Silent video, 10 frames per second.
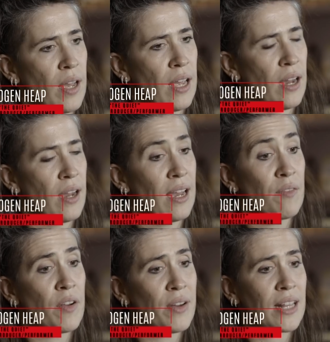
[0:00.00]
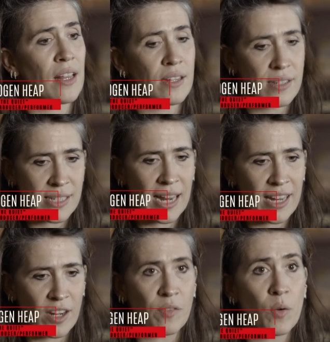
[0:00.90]
I have very little
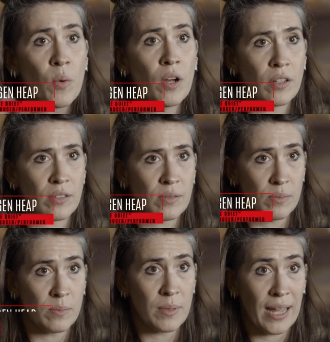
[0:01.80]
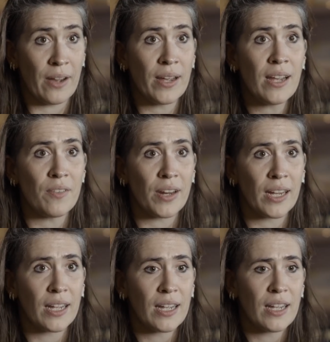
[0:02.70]
understanding of a world without
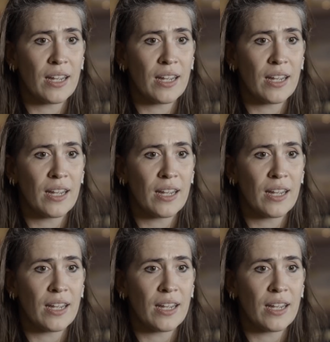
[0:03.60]
hearing,